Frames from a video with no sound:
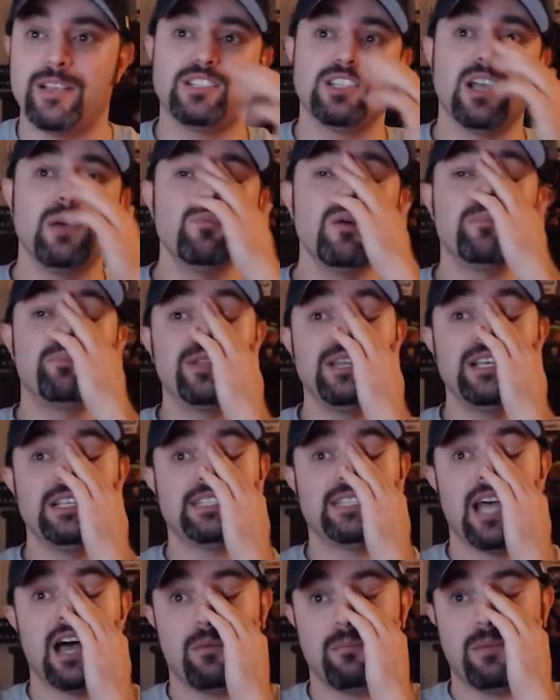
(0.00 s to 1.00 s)
Someone please
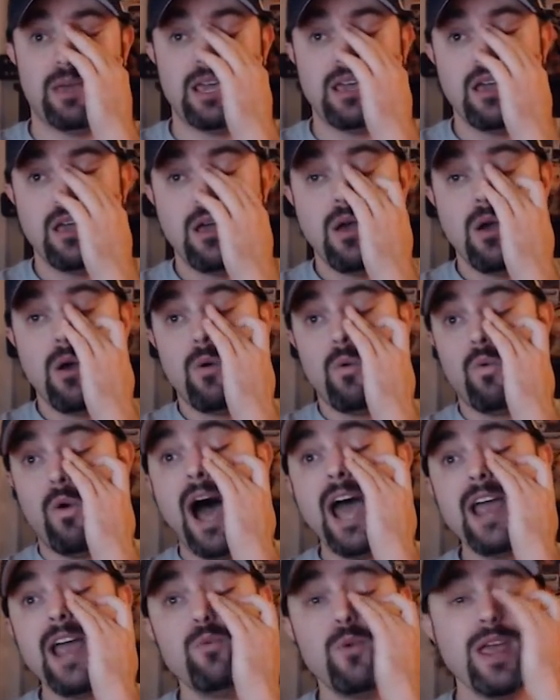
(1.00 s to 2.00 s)
tell me
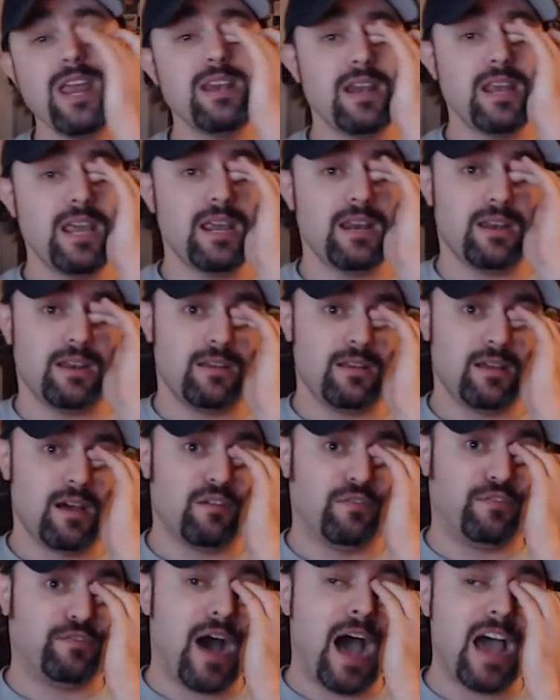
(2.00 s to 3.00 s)
why we needed a
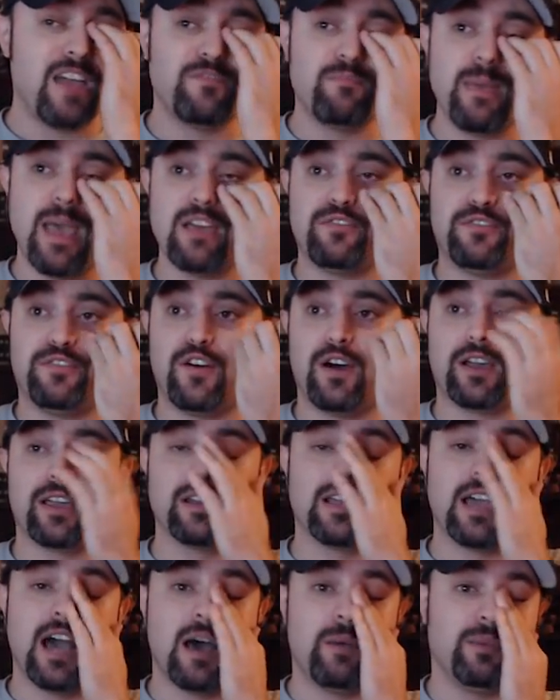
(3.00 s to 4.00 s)
five-man fucking
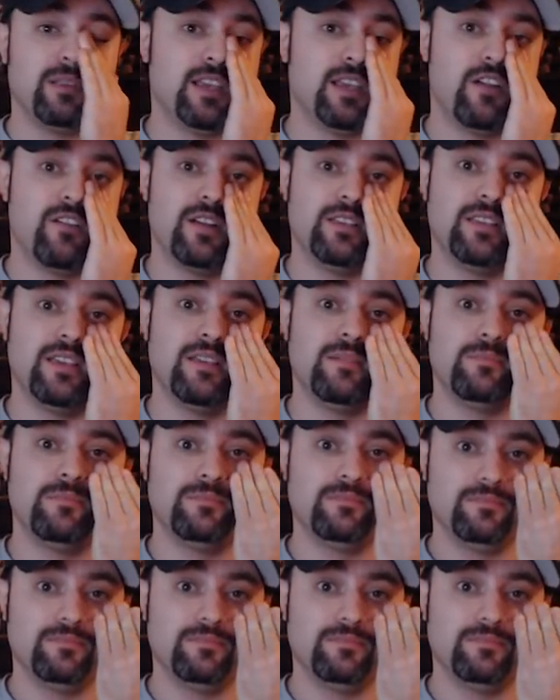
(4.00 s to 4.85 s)
commentary team.